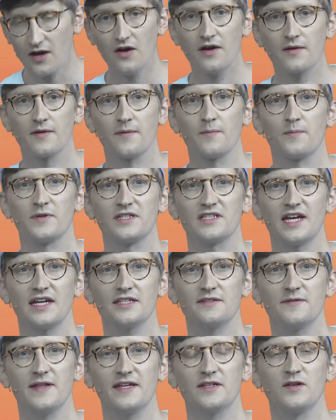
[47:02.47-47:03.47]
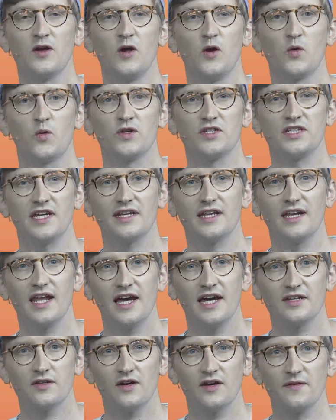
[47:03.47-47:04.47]
Besides that, we shed a light
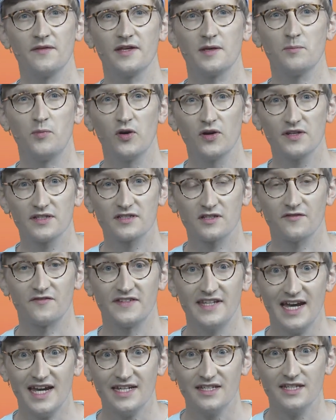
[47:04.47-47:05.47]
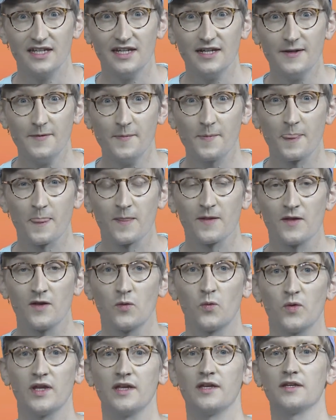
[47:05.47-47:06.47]
on the importance of data.
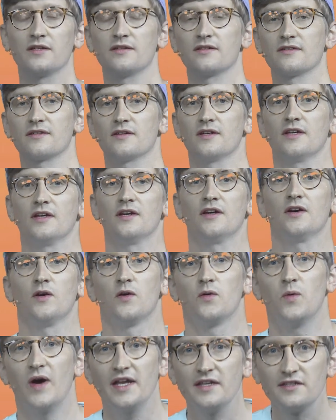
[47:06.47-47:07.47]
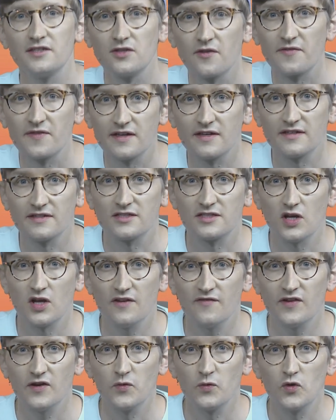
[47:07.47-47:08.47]
We went to the server
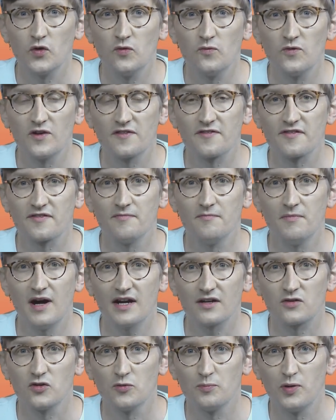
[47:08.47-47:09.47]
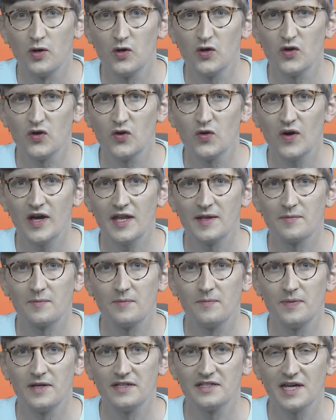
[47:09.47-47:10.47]
room with Marco Polo and
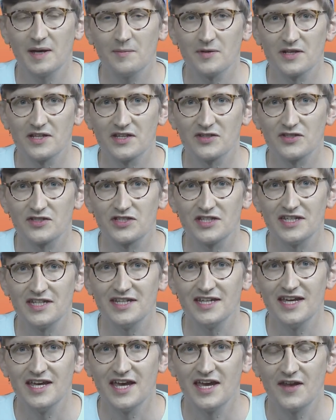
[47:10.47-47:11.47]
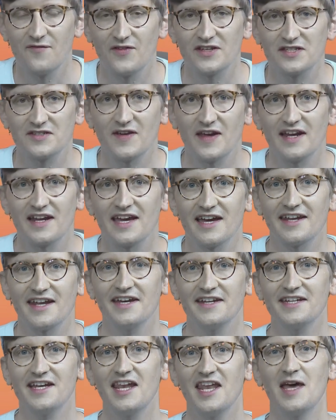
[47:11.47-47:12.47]
PwC and Westphalia Data
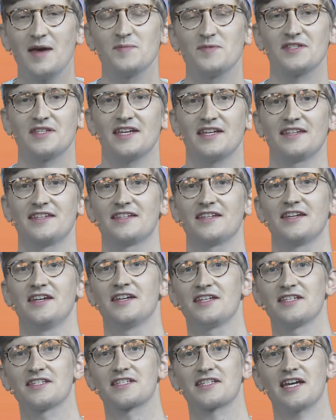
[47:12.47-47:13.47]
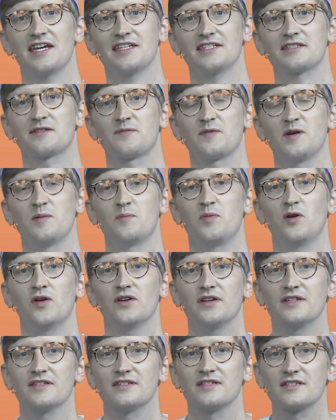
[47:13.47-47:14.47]
Labs and discussed the
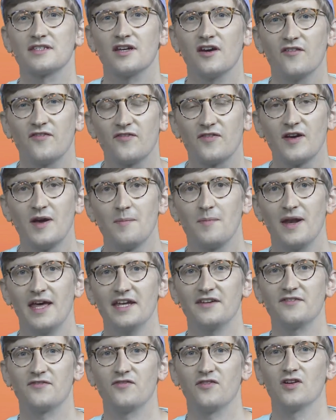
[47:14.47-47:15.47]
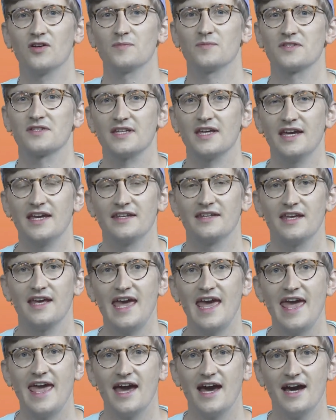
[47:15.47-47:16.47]
importance of platforms and
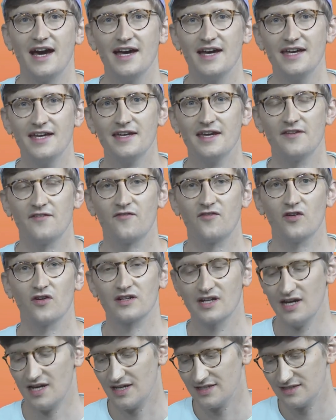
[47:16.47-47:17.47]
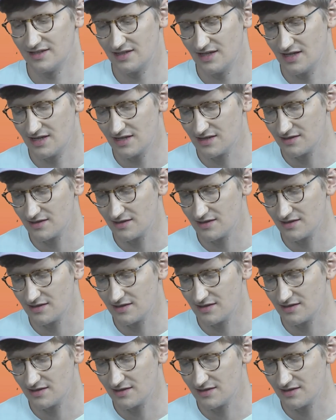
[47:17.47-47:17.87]
AI and forecasting.